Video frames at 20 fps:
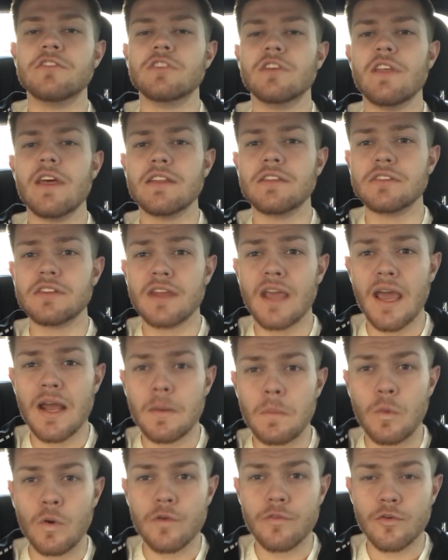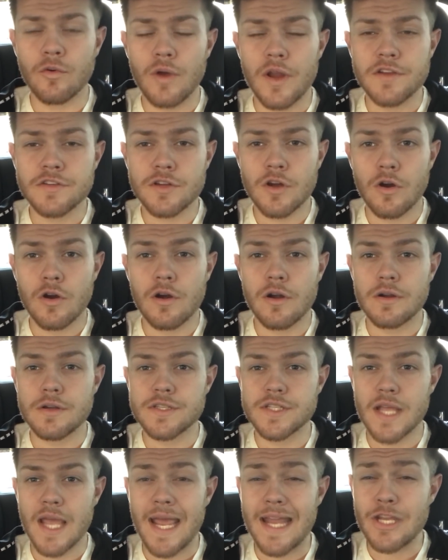So that's kind of more for race
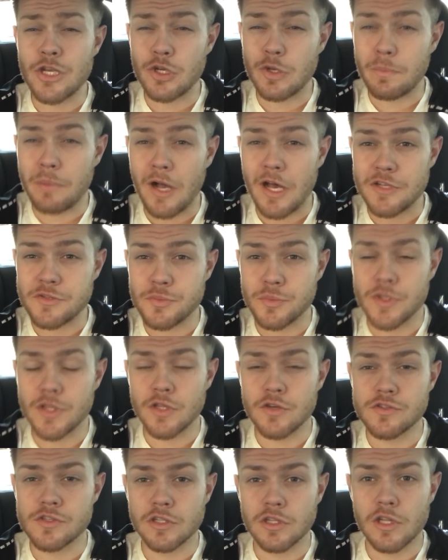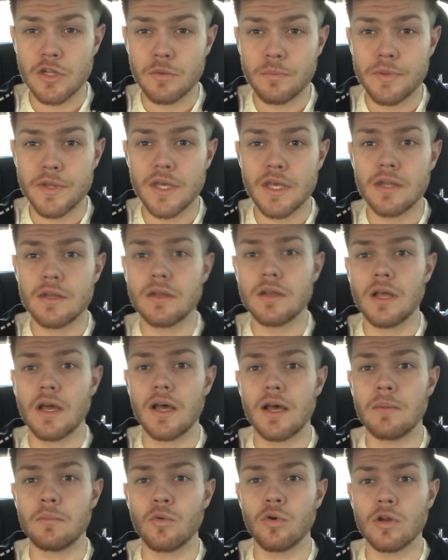cars, and you could possibly lose a little bit
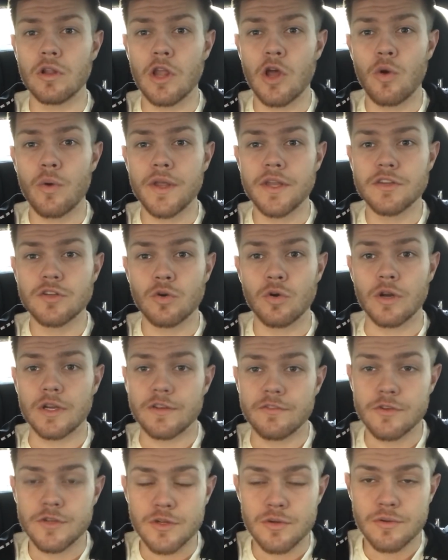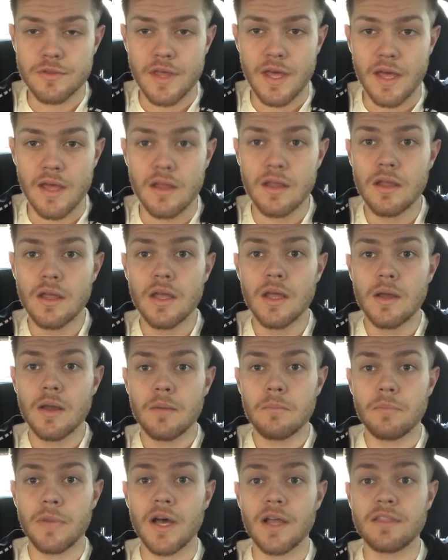more low end torque if you do that.
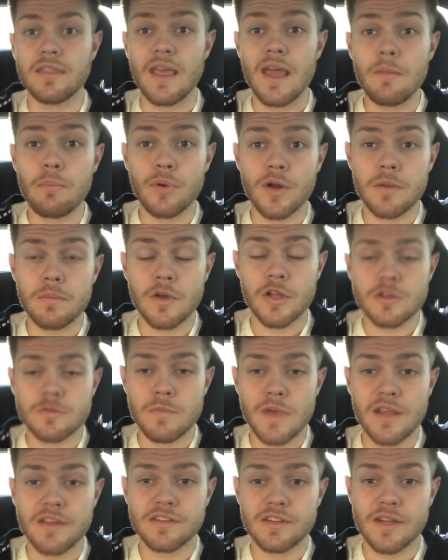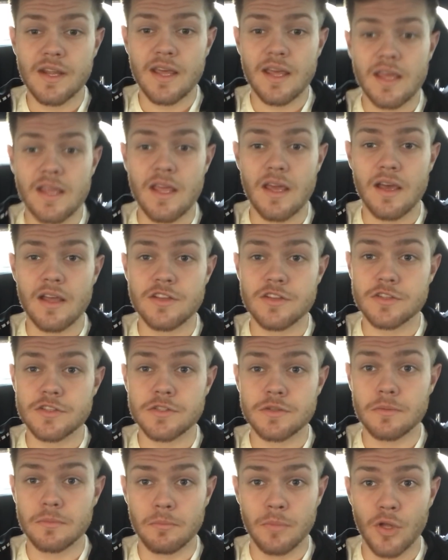But that pretty much makes it a
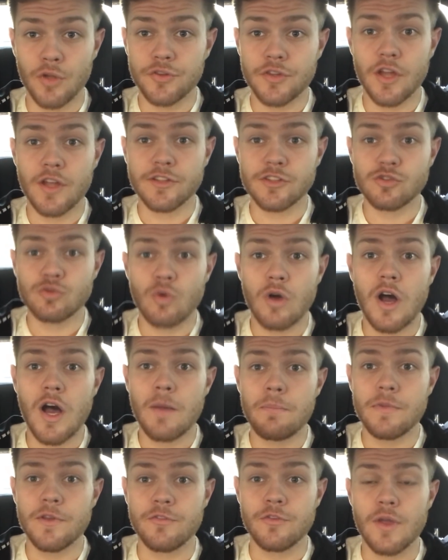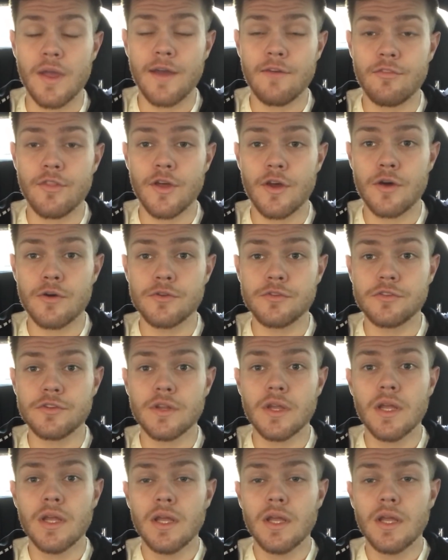just bolt-on swap if you have those.